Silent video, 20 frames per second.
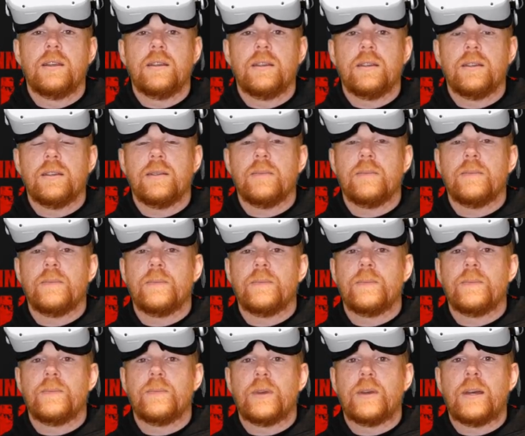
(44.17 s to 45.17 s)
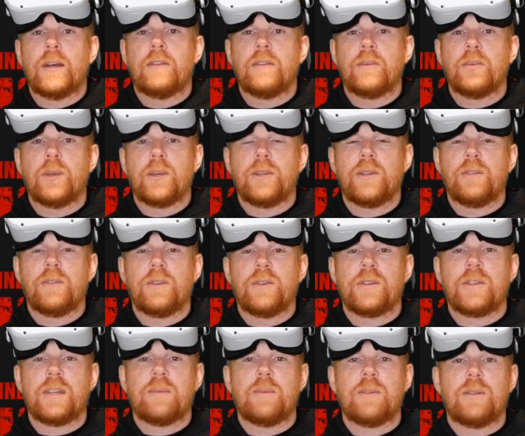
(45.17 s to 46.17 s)
Um, having played the
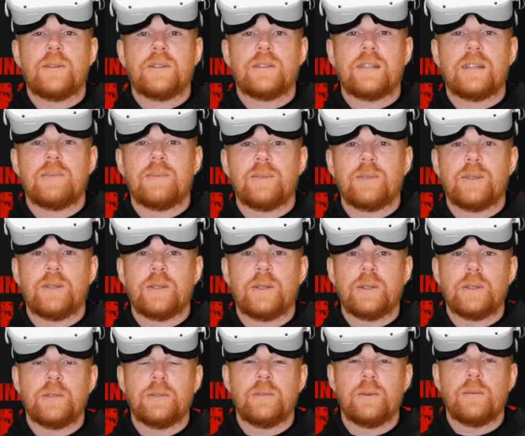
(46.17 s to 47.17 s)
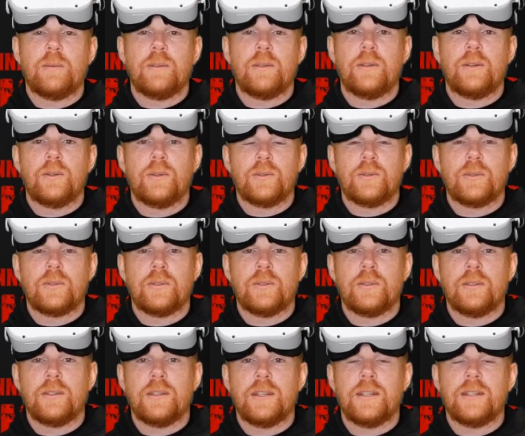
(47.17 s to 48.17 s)
first game a long time ago, I don't really remember the whole
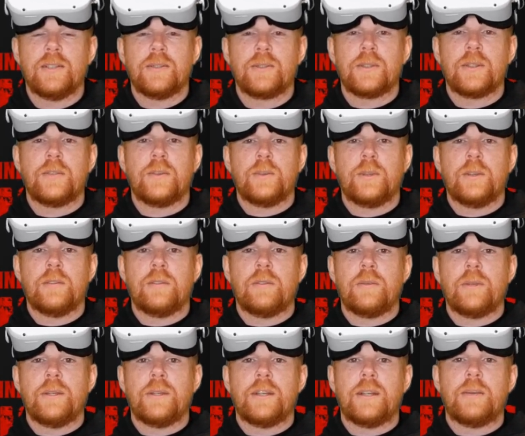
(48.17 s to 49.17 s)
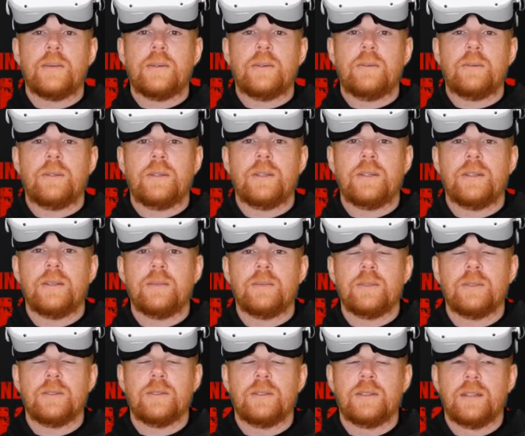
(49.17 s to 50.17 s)
storyline. It does give you a bit of a recap at the beginning,
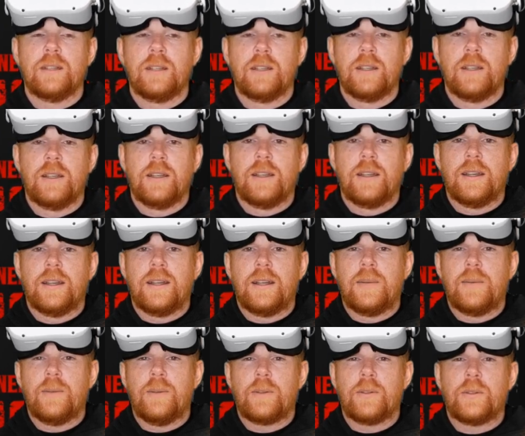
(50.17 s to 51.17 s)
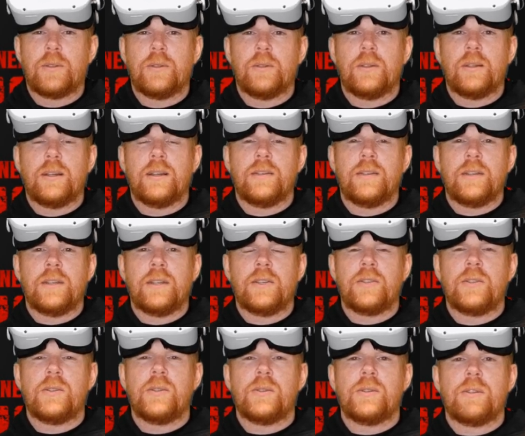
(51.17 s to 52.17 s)
but I'm not sure. Like, I think you can
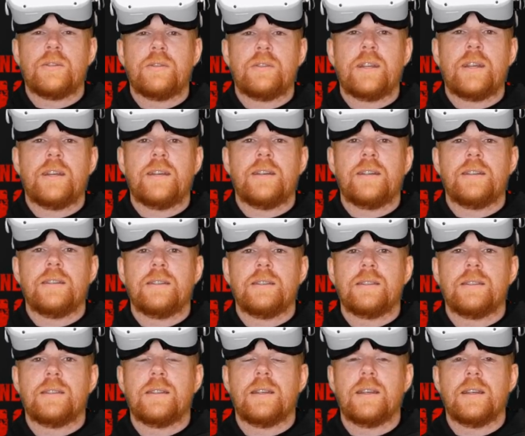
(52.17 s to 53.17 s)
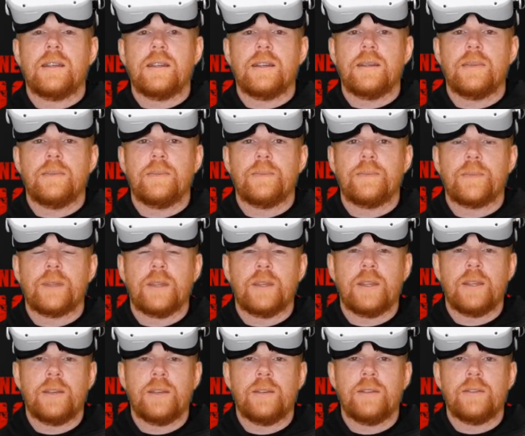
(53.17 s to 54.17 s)
choose different endings um, at the
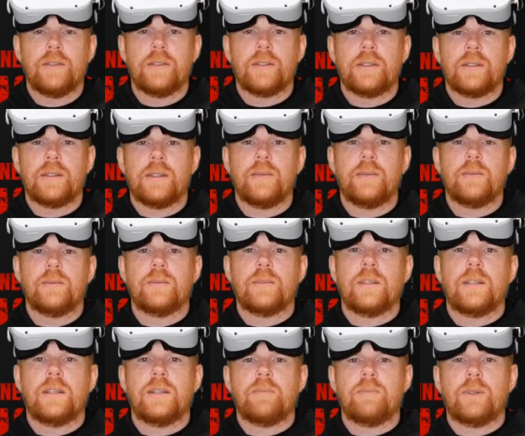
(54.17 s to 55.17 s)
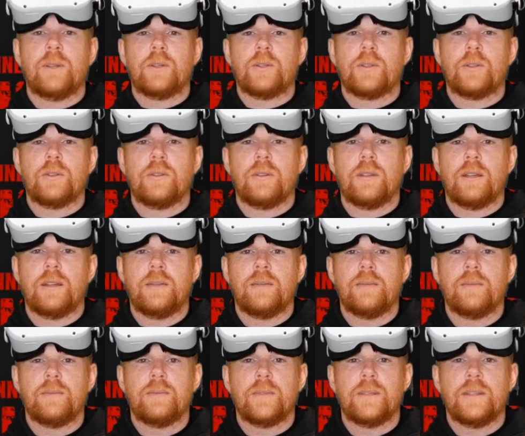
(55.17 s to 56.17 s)
end of the first game, and I'm not sure that
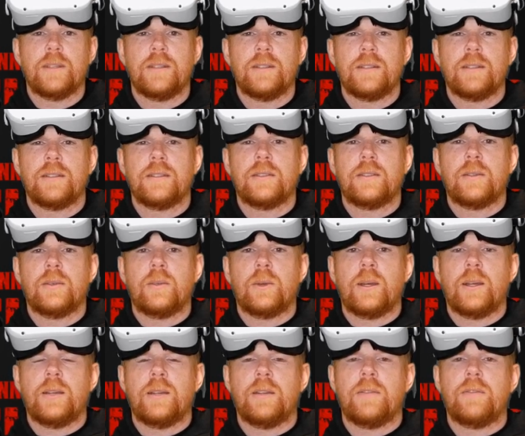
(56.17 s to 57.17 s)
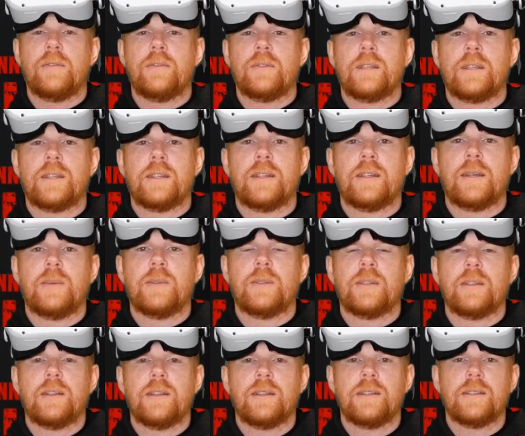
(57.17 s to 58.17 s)
is the way that the second game
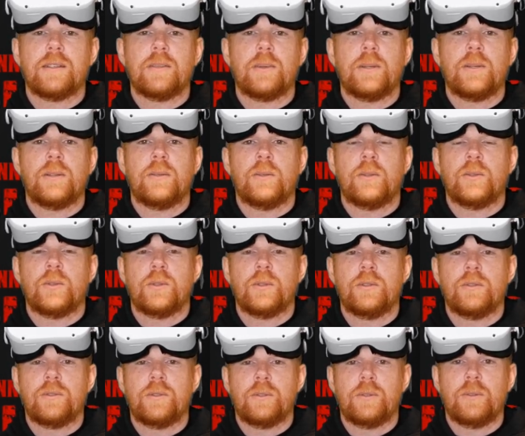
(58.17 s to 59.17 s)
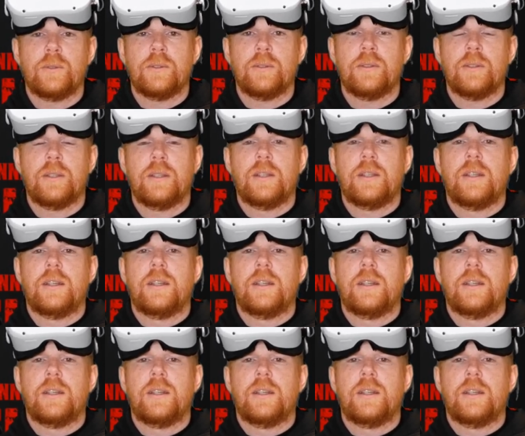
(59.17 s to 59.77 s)
starts, depending on which one you've chosen.